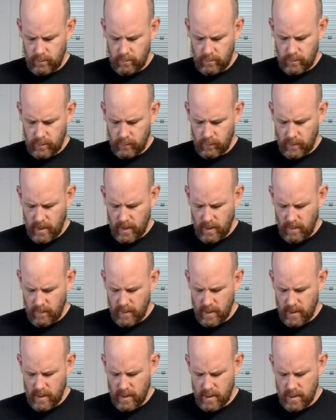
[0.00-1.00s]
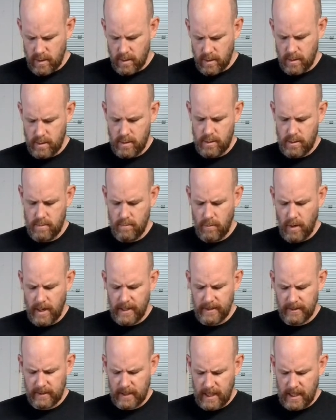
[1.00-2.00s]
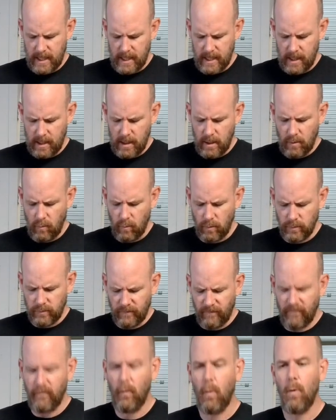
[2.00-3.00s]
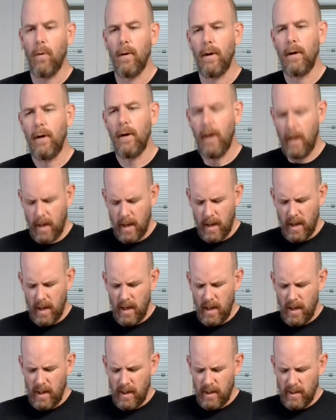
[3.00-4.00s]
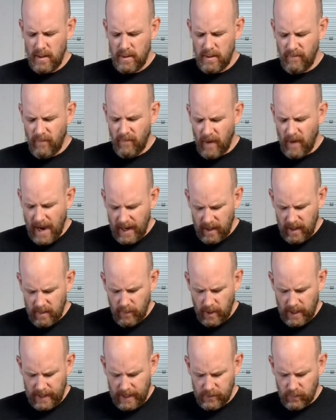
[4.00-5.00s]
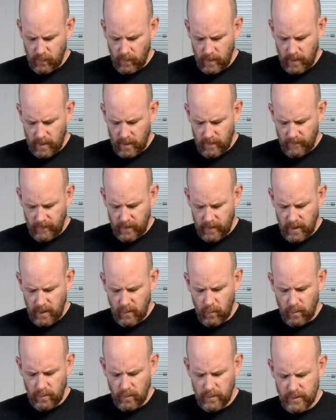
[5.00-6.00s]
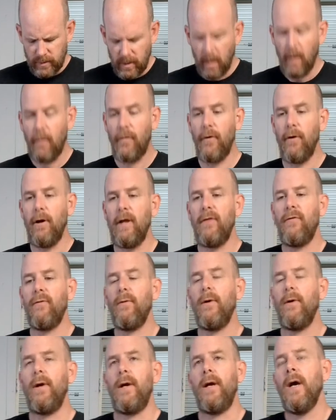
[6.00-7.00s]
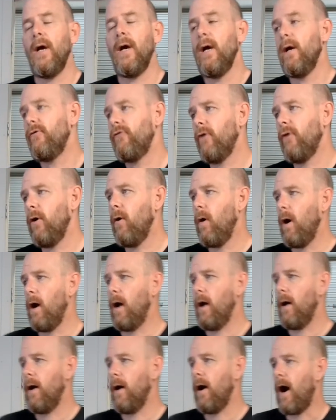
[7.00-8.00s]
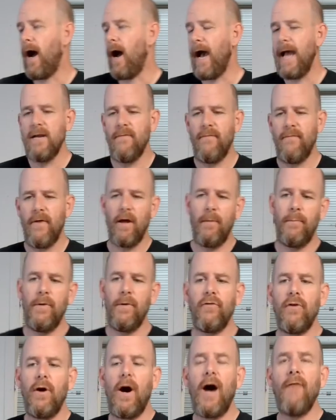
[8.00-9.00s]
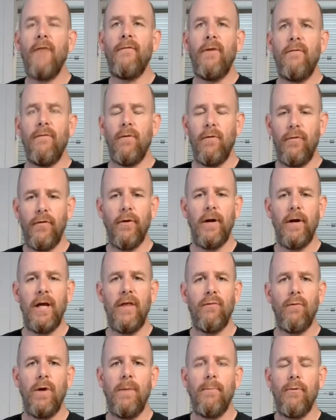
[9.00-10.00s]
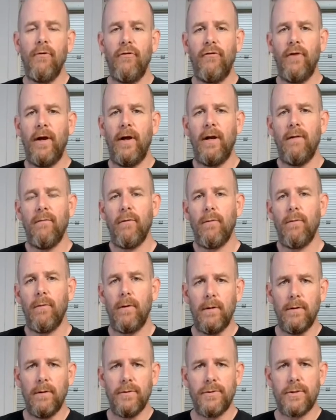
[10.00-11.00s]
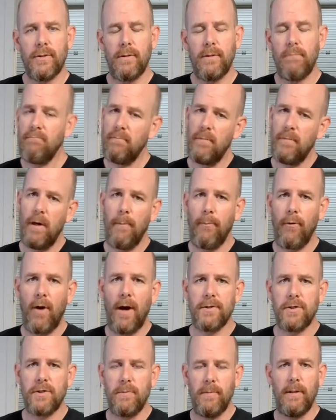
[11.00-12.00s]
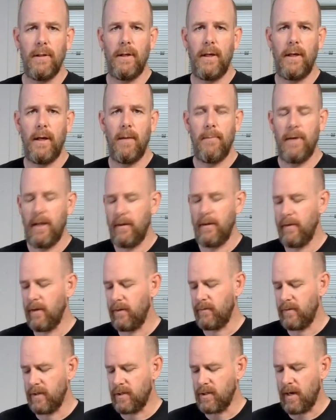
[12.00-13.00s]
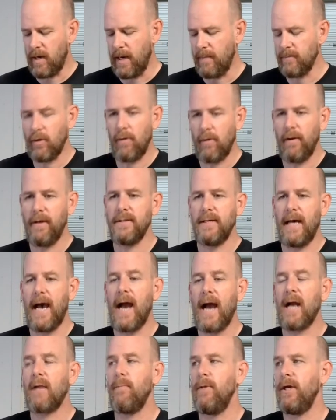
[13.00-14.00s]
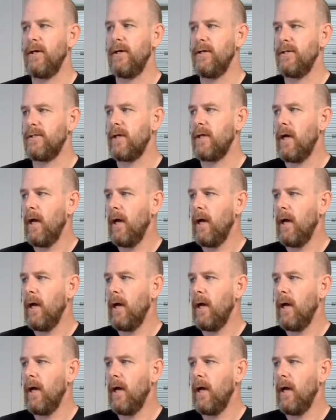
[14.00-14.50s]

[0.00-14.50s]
12 minus 8 equals 4 divided by 12 equals 33. So I developed this coffee for 33% of the roast, approximately. I mean, the times aren't exact because